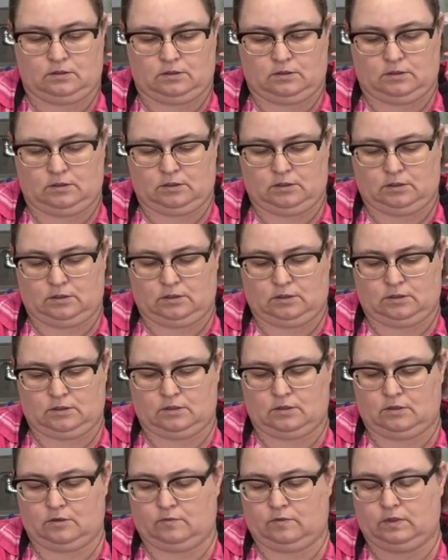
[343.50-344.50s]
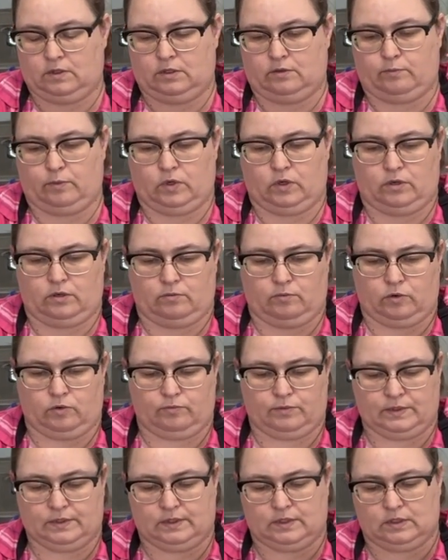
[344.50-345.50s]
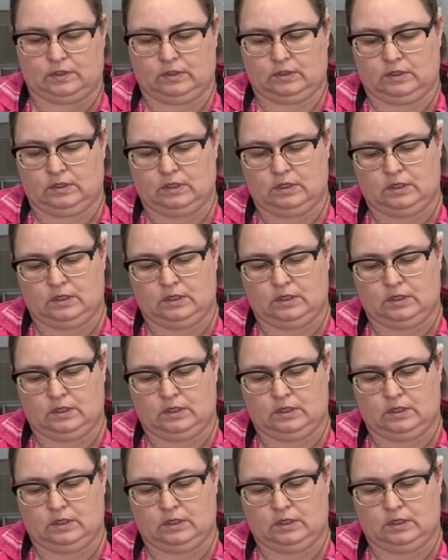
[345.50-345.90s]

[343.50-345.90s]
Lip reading: This is not when the bottom opens on.